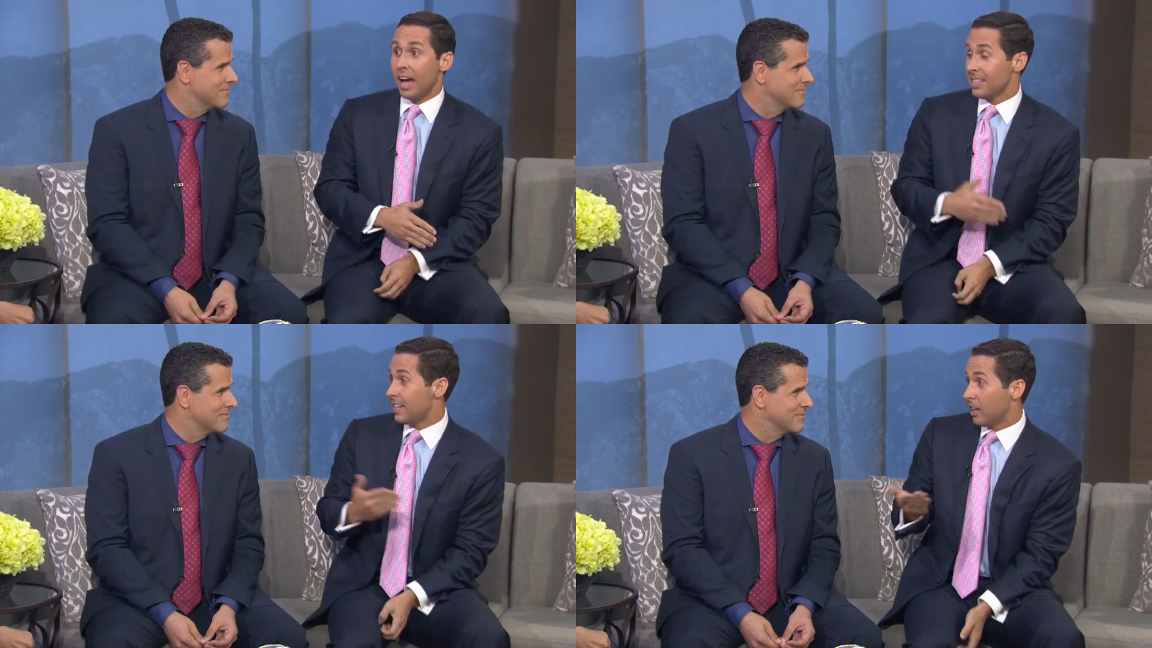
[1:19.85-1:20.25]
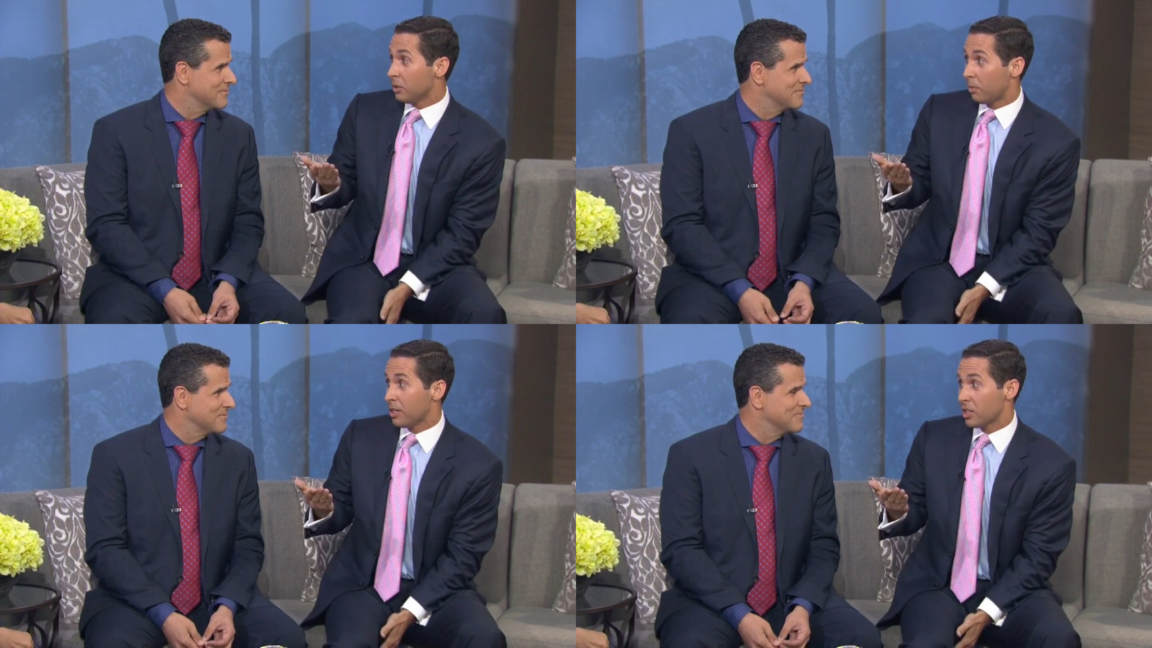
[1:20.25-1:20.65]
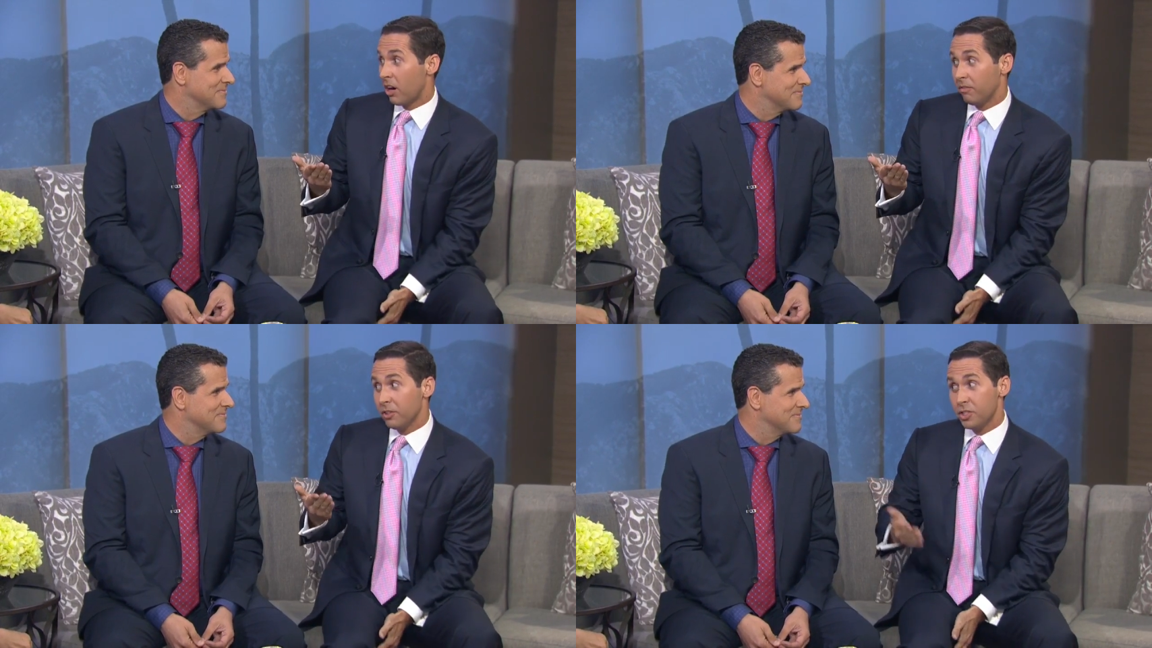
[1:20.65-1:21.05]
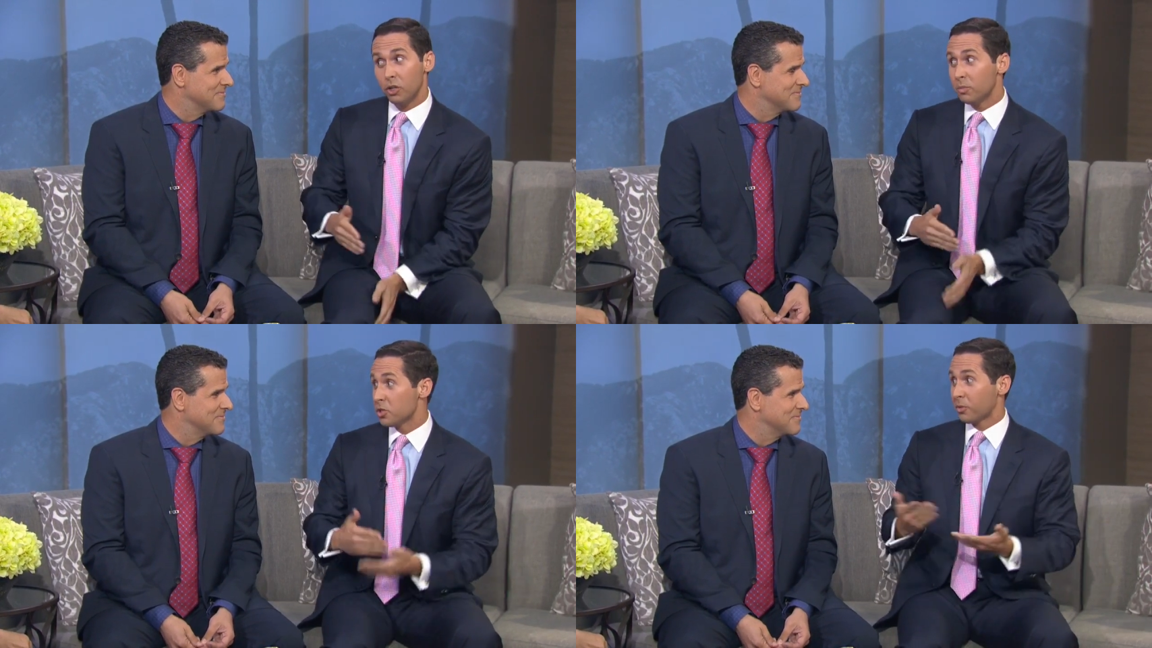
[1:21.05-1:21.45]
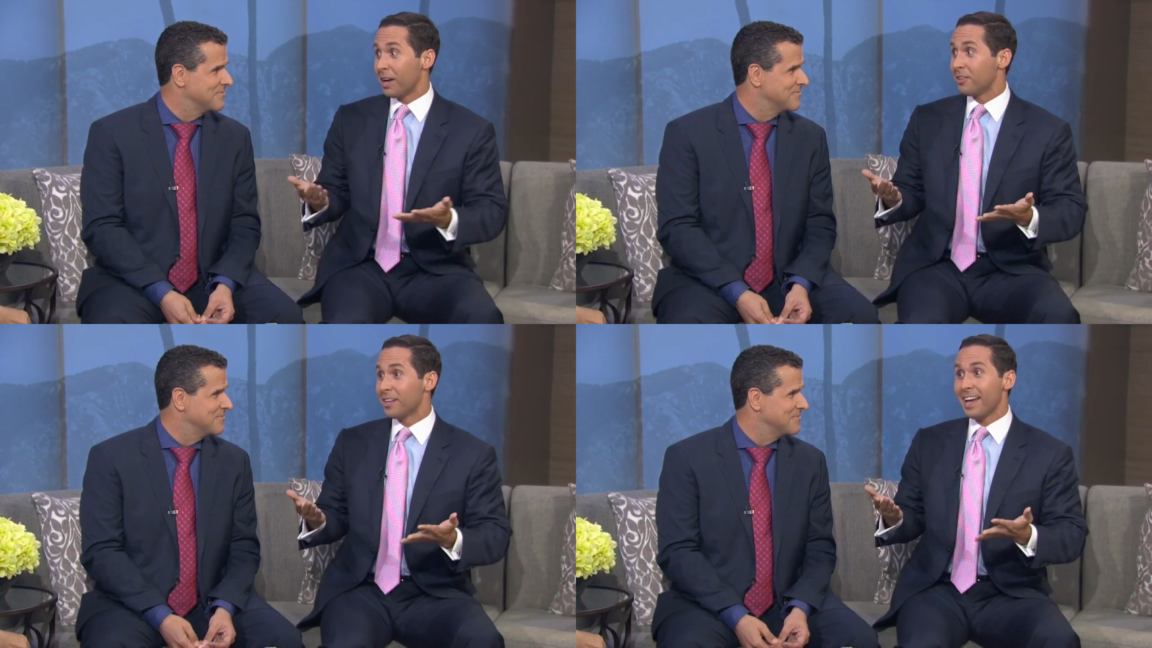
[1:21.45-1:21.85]
Speaker 1: hasn't held a press conference in almost
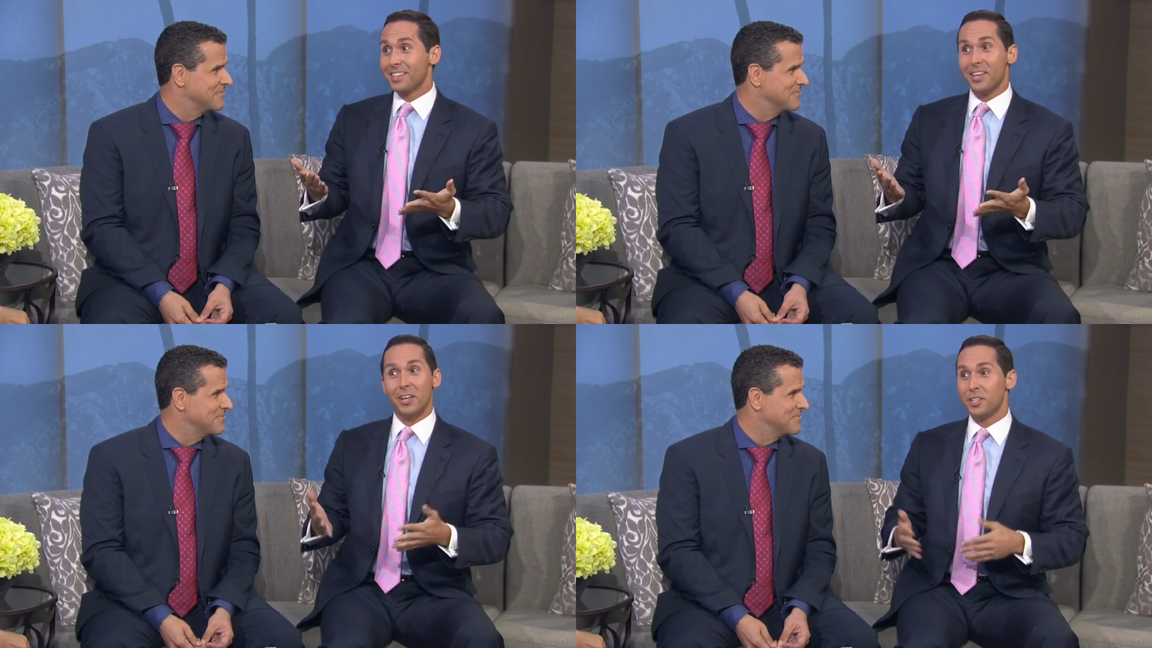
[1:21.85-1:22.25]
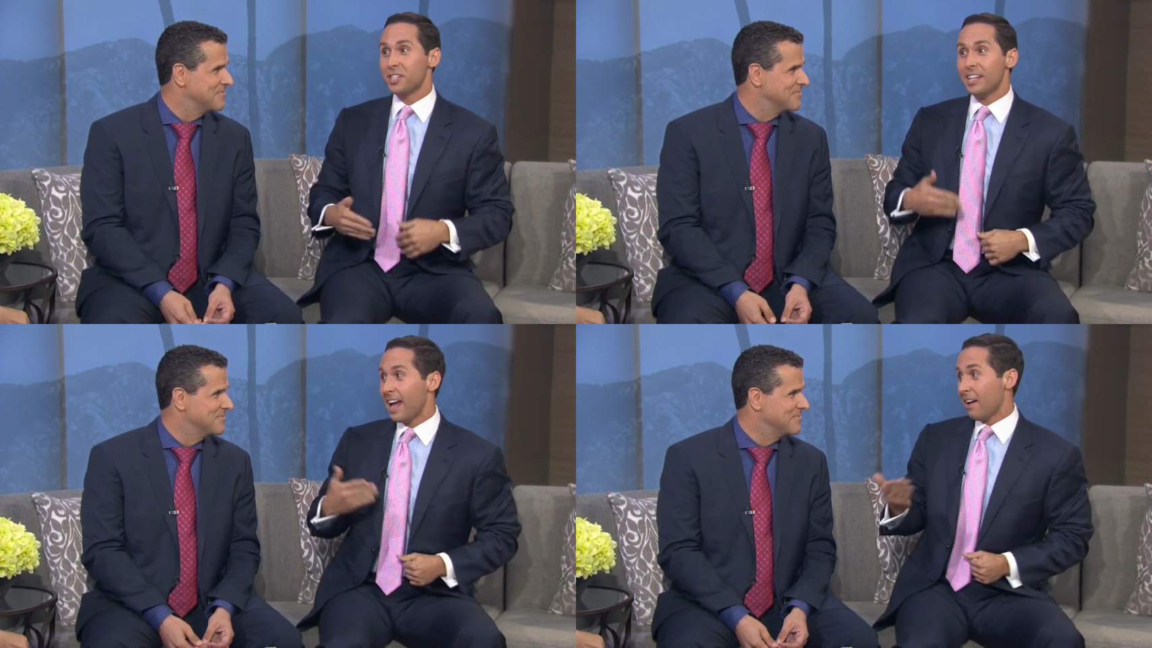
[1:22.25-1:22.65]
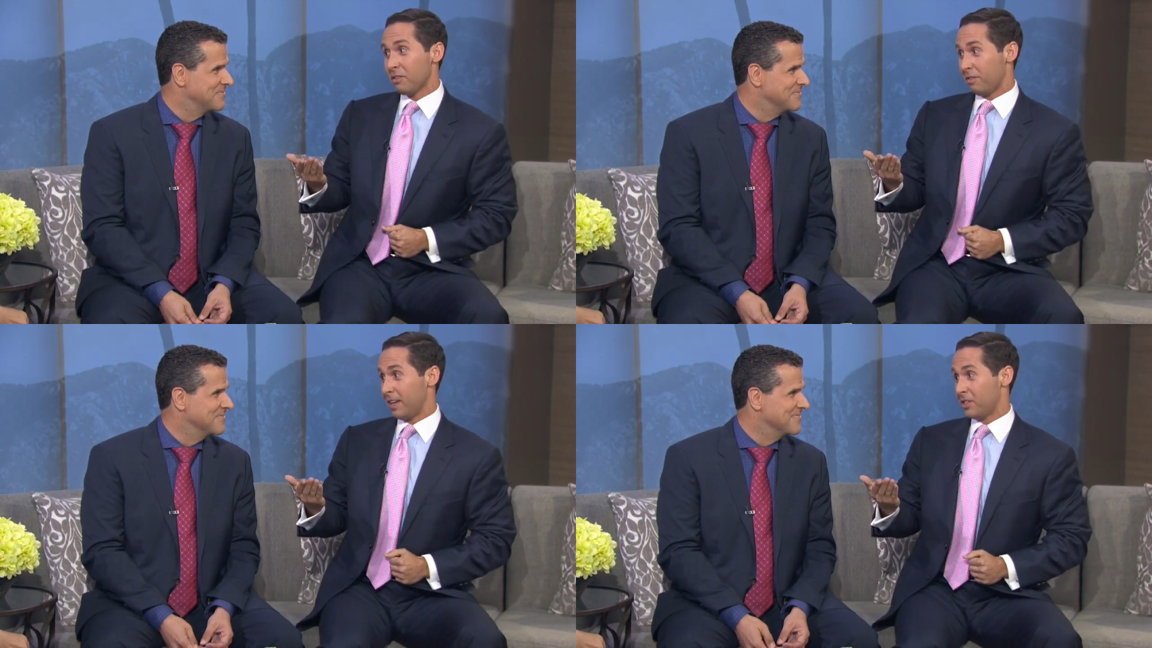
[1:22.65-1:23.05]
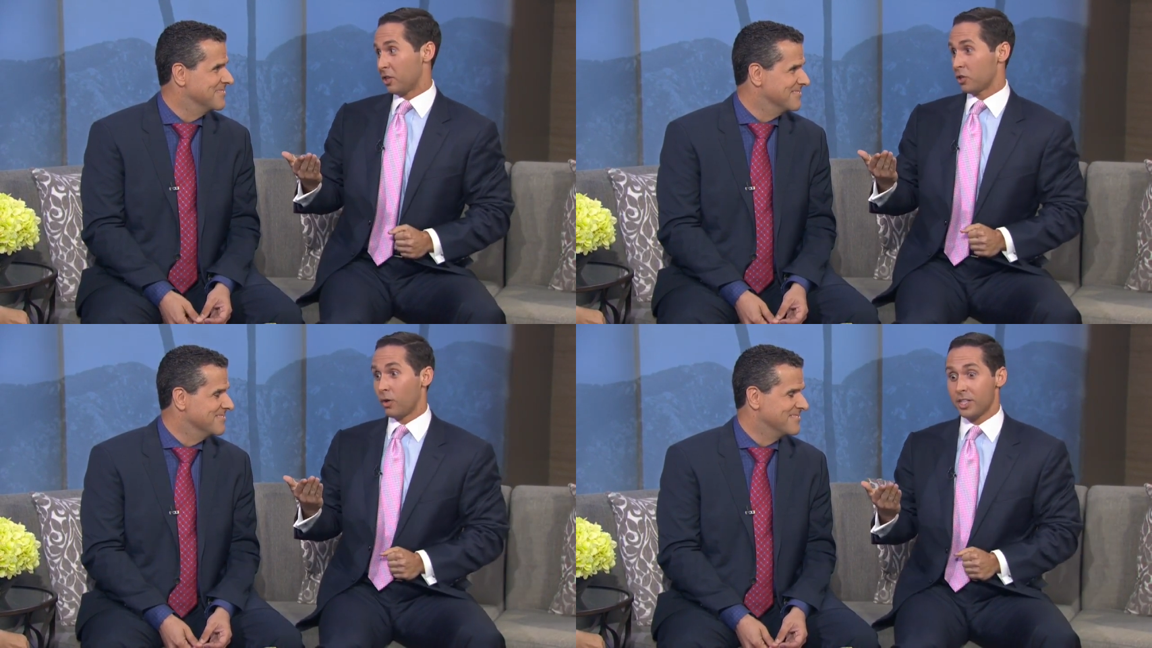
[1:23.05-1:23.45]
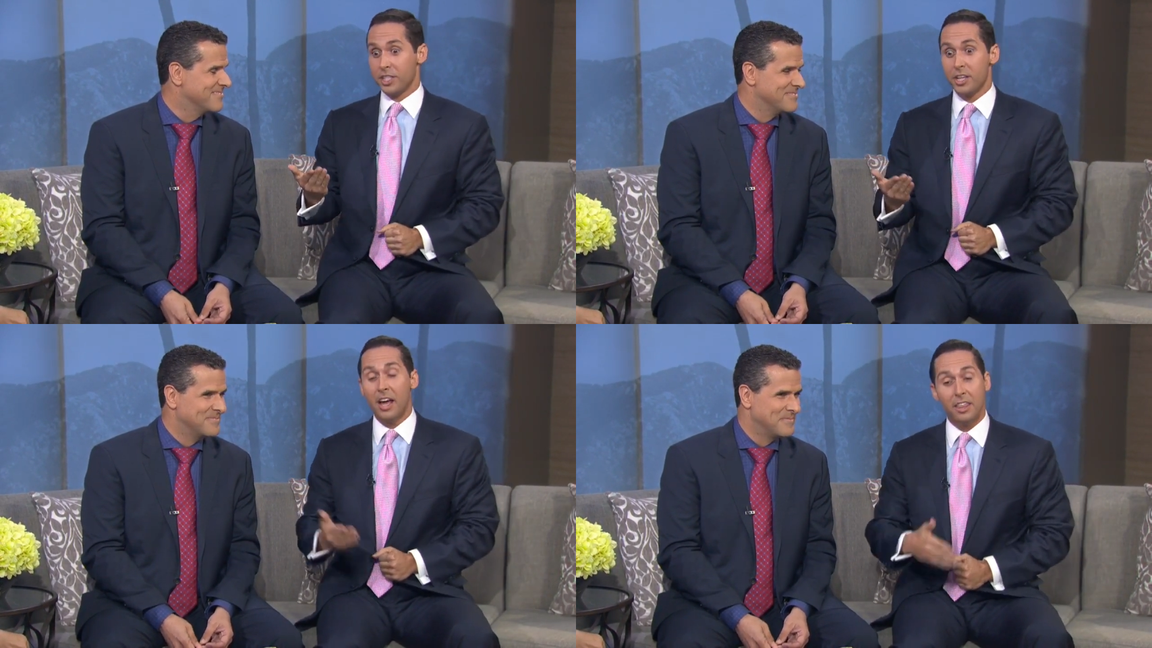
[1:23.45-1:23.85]
300 days. She doesn't have to face those questions.